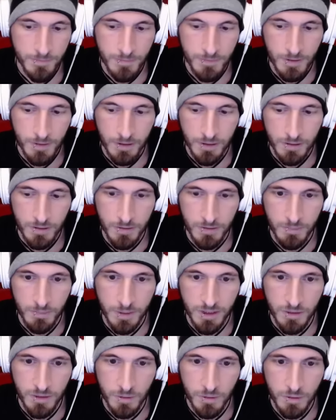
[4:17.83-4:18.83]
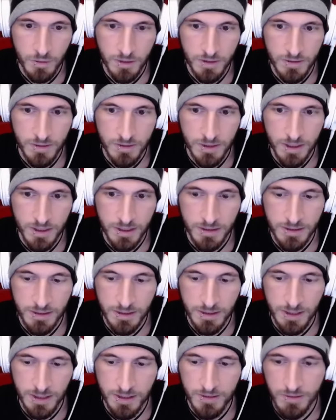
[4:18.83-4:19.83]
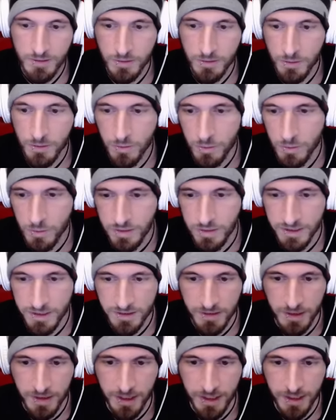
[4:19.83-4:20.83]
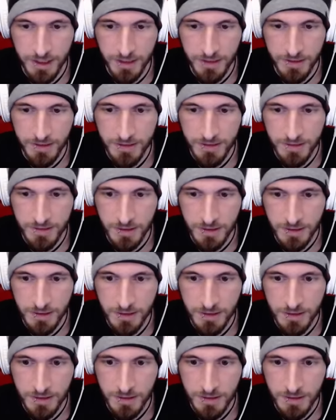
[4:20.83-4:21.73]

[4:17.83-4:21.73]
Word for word: His mentor is not. Let's do this guy. He's stunned.